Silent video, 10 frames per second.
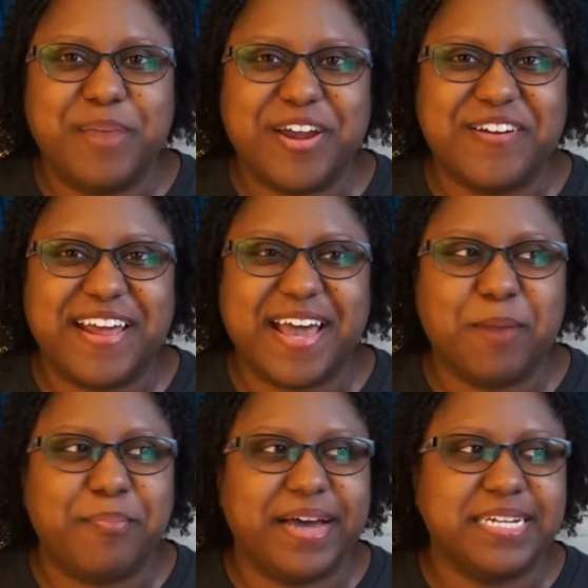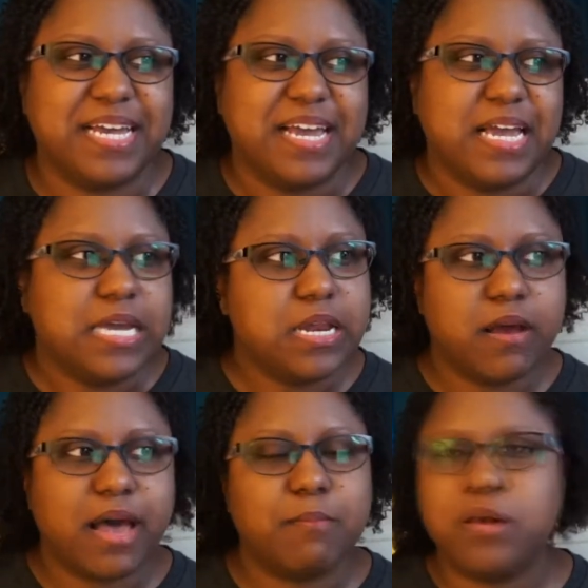bigger now, but
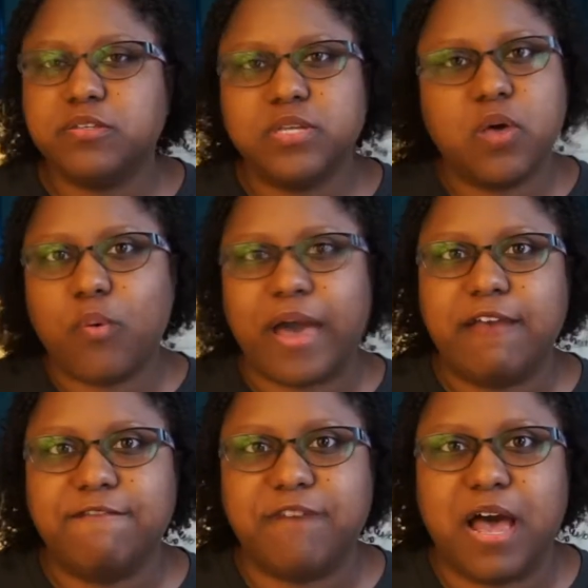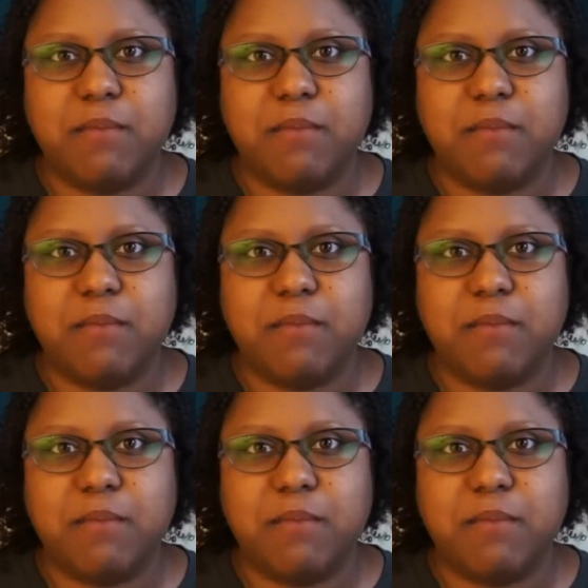you know, I'm also a wife,